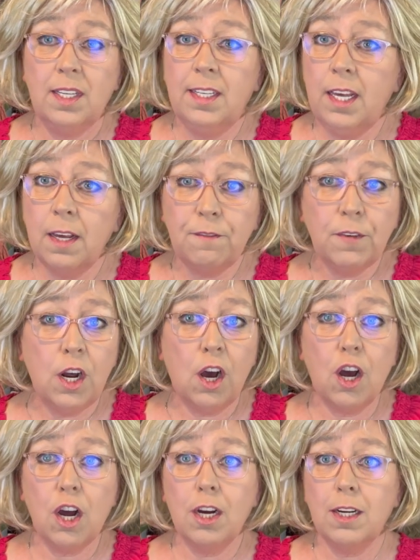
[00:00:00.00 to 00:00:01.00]
gift
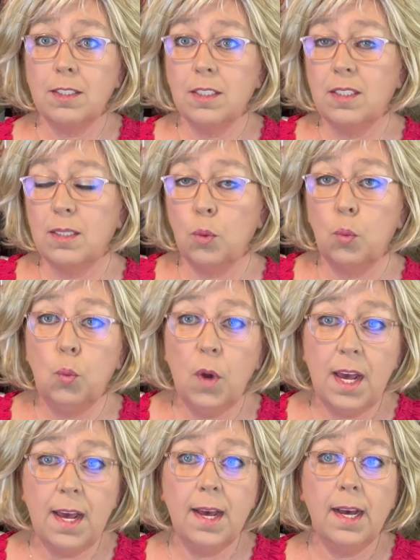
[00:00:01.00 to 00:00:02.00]
cards,
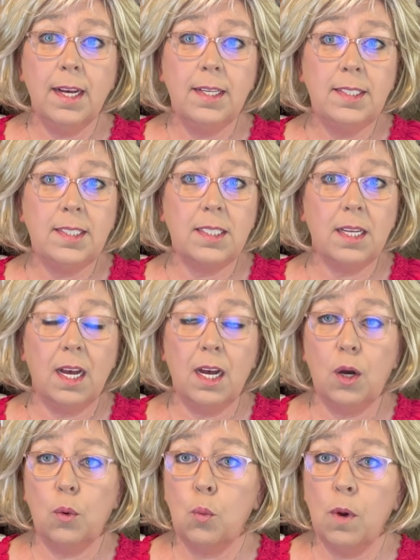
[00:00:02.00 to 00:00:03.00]
wigs,
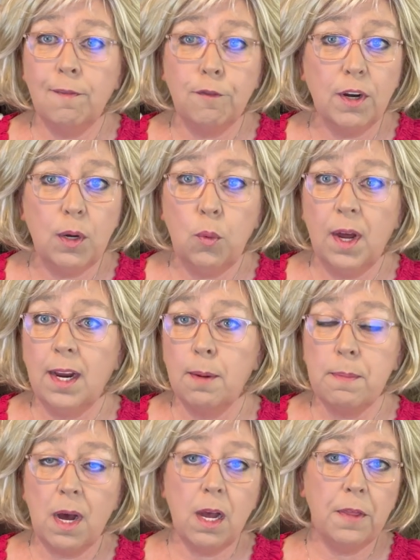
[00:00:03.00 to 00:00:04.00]
uh, one free wig a
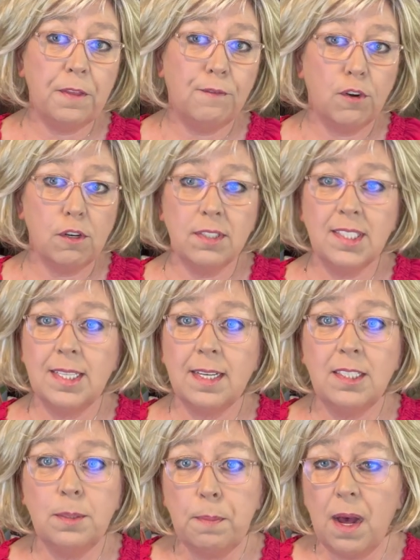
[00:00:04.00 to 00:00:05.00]
month for
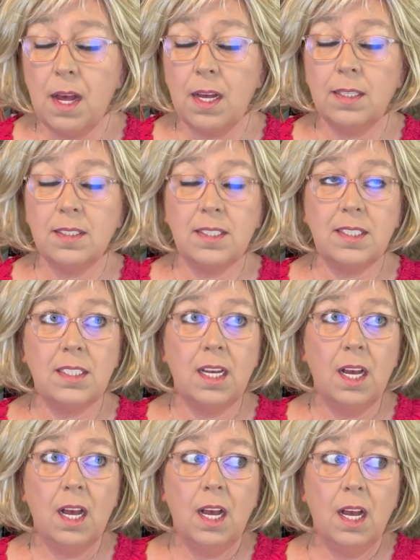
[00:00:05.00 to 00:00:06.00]
six months,
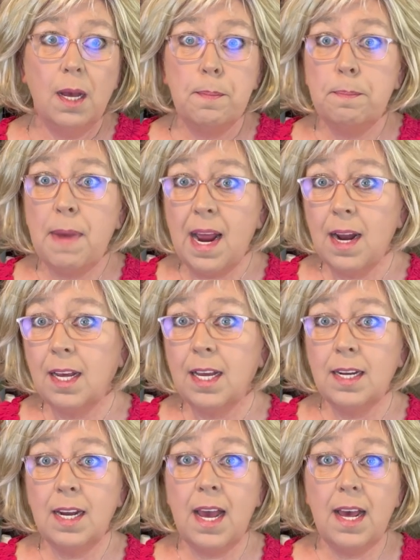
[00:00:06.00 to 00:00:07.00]

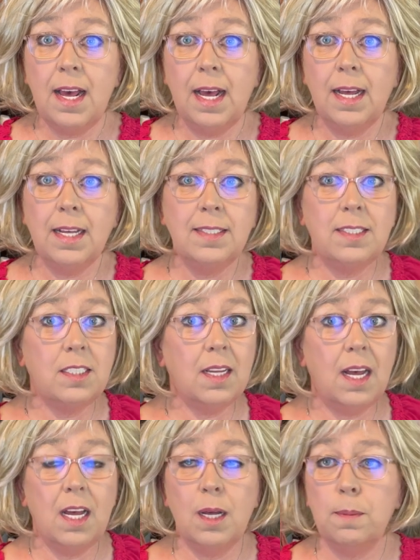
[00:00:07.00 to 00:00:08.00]
mannequin heads,
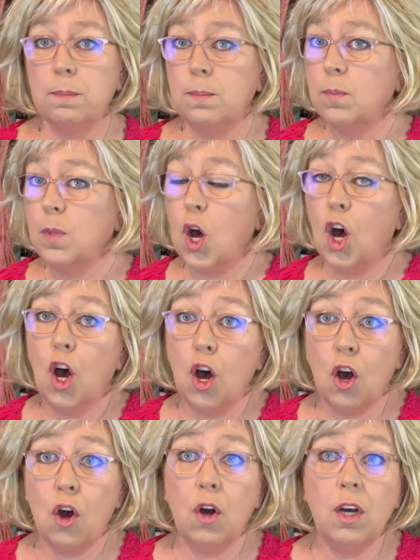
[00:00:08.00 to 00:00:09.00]
um,
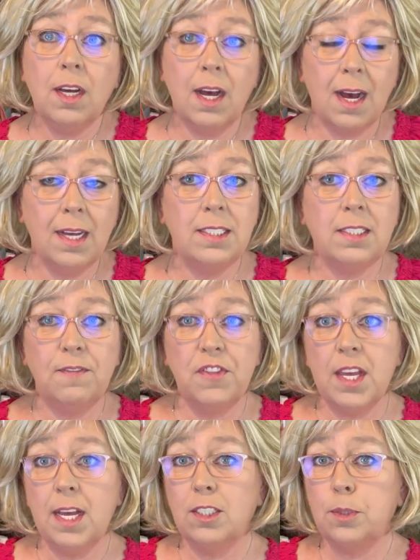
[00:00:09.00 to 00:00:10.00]
all kinds of
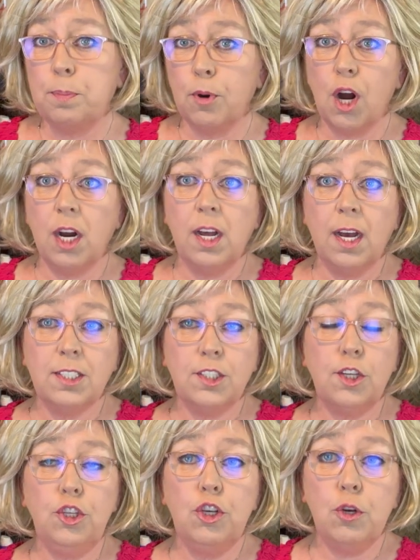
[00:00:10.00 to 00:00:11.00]
things, products.
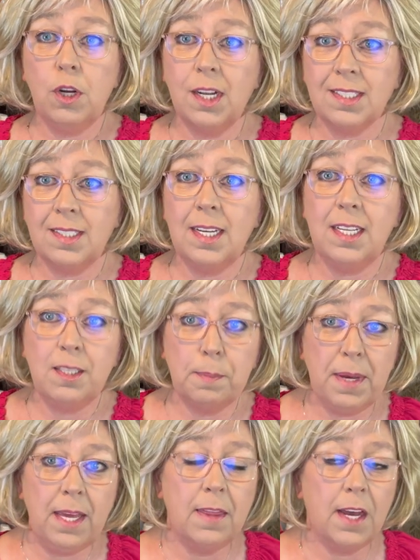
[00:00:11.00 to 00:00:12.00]
You just need to
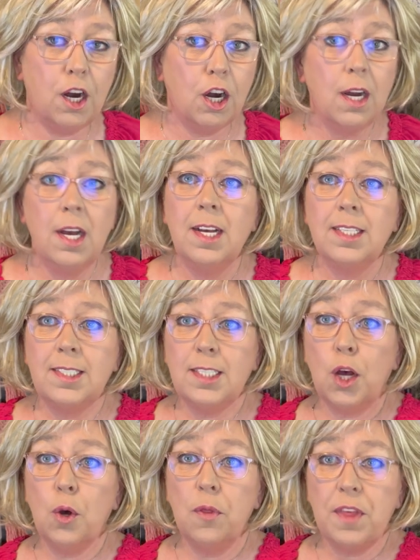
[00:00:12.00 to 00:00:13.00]
be there.
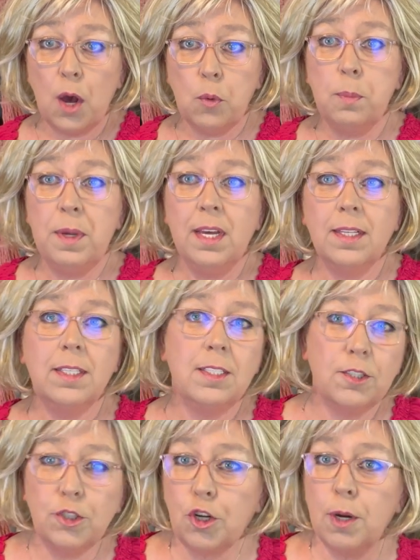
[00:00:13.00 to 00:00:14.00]
So that will be in the
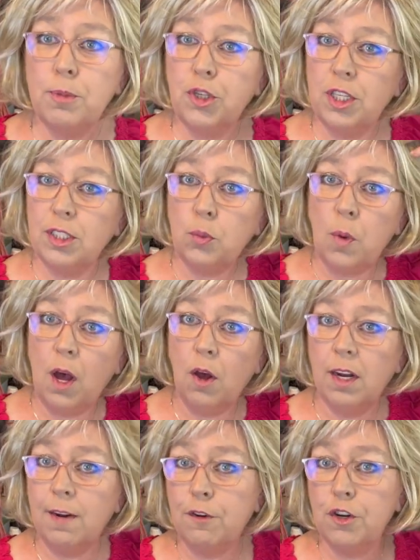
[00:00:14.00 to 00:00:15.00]
description as well.
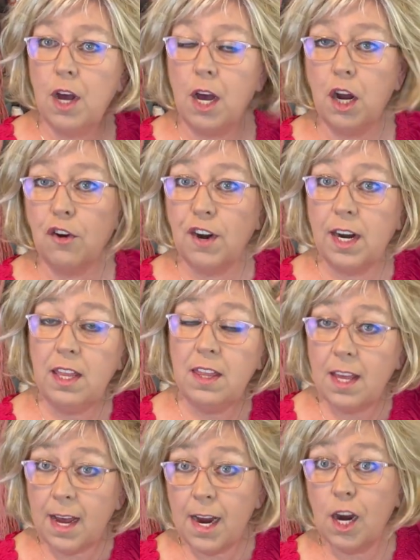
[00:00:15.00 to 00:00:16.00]
And if you're not already
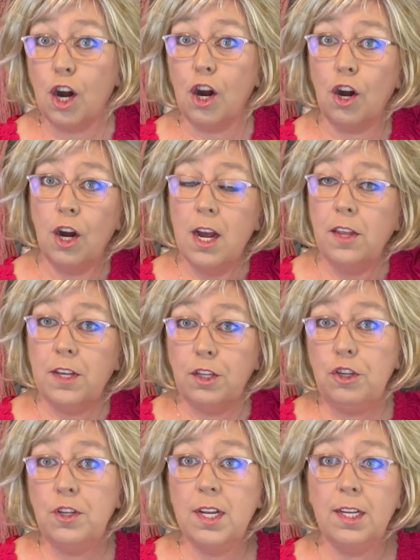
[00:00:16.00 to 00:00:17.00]
there, then
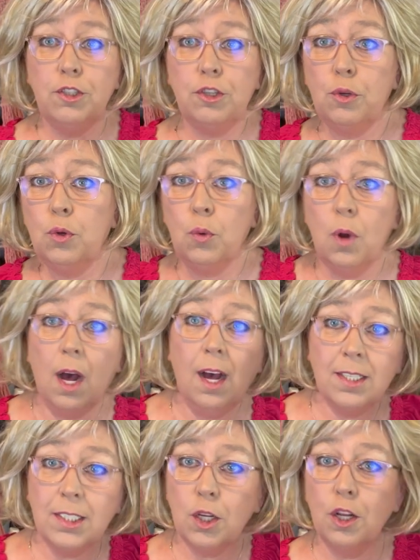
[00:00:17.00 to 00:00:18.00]
you need to
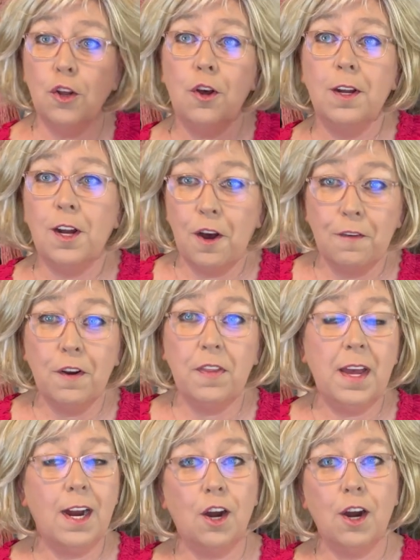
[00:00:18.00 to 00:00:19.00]
hustle on over
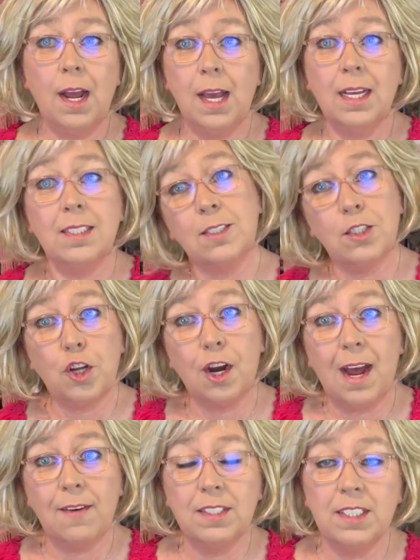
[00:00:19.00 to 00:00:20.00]
there and start
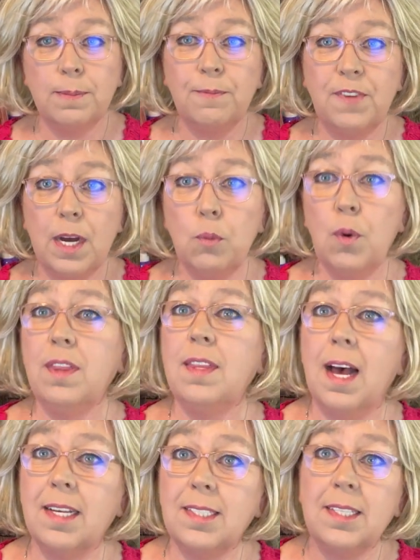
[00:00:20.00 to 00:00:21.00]
having some fun with
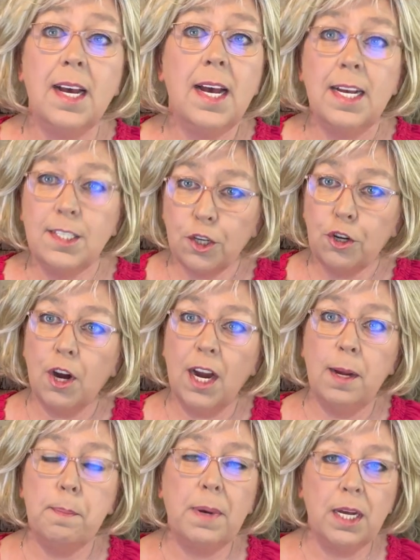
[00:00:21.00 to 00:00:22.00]
us. It's a
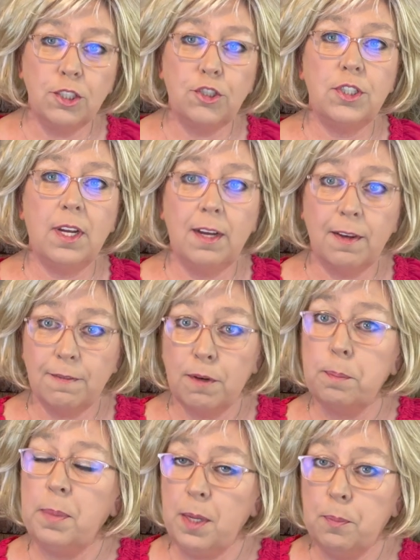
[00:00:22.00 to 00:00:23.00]
great bunch of
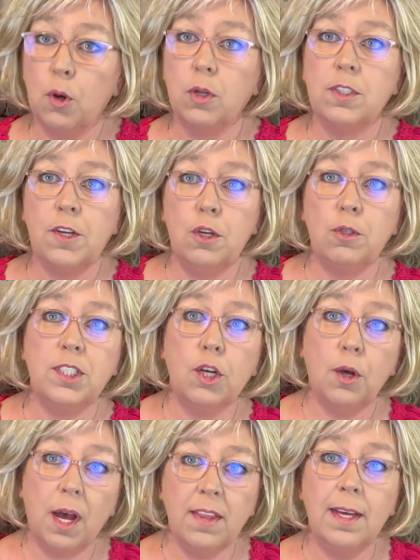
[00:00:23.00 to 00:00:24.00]
people too.
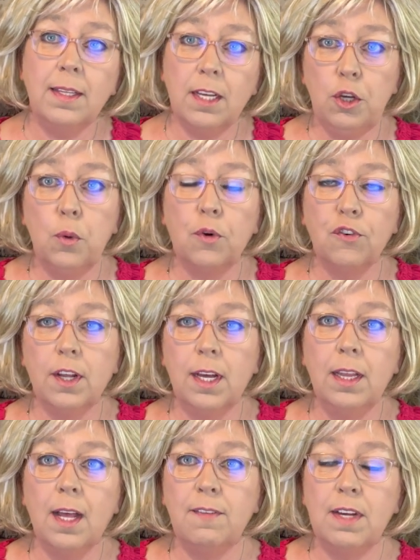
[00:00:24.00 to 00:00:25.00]
So I think that you will really
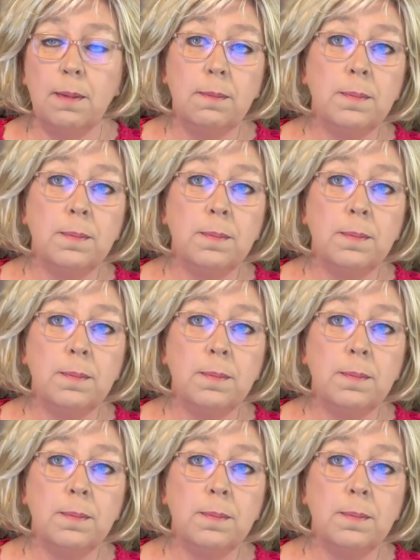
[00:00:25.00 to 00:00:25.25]
love it.